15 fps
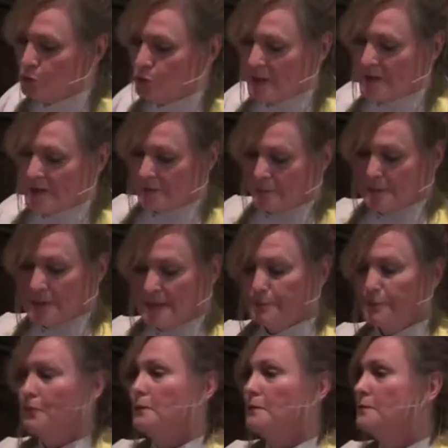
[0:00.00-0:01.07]
with
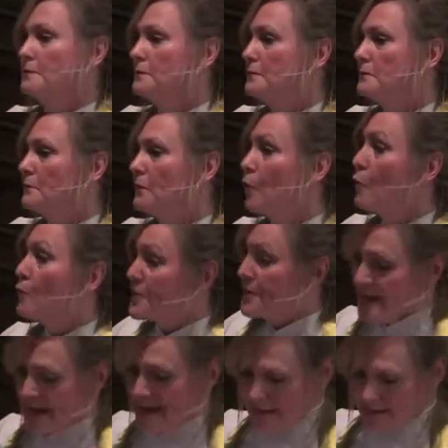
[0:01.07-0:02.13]
people or
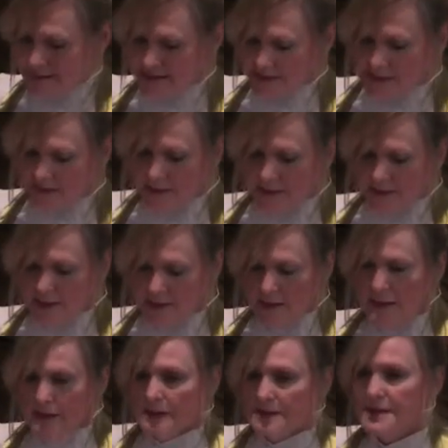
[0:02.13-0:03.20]
things.
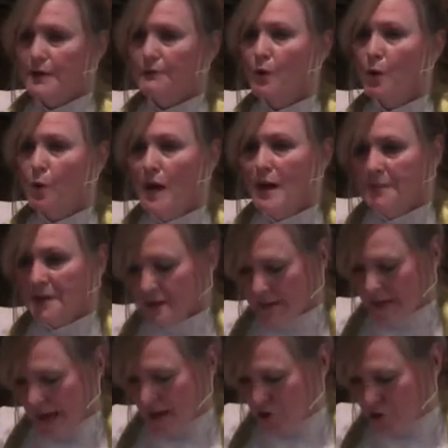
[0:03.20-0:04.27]
Several women
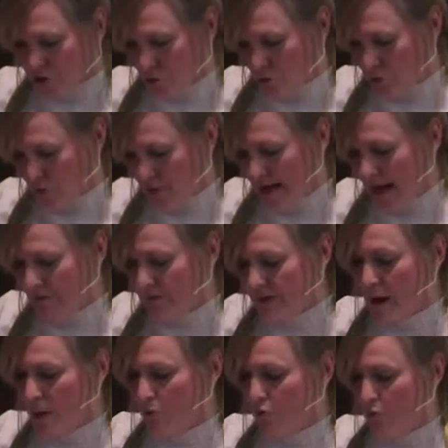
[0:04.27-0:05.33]
and children have
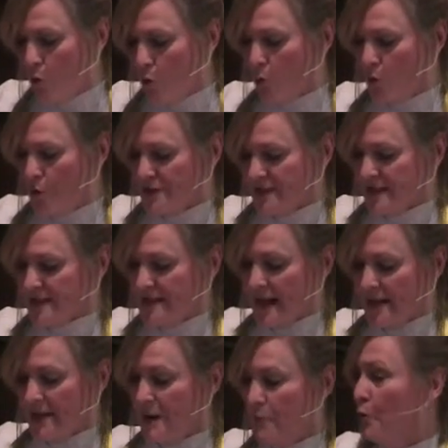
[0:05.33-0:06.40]
come forward to say
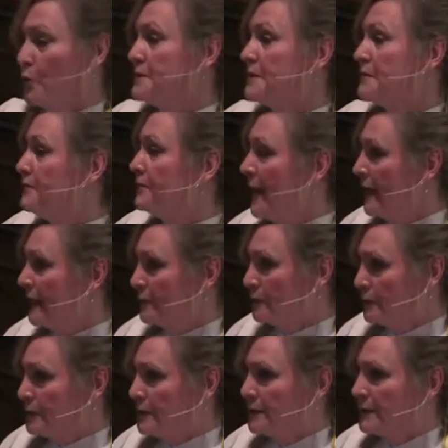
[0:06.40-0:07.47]
they were
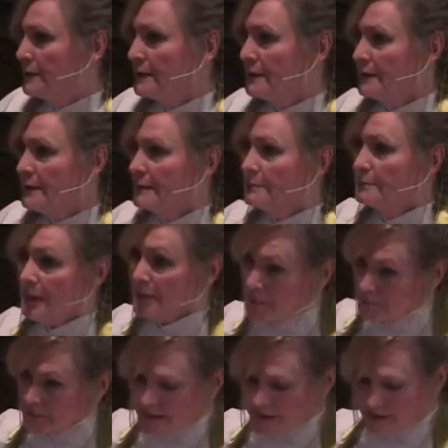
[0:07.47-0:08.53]
defiled by the
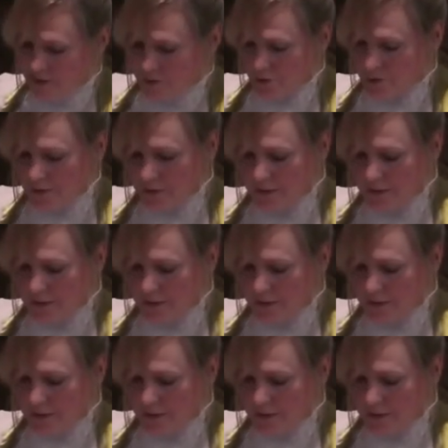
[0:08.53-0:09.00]
minister.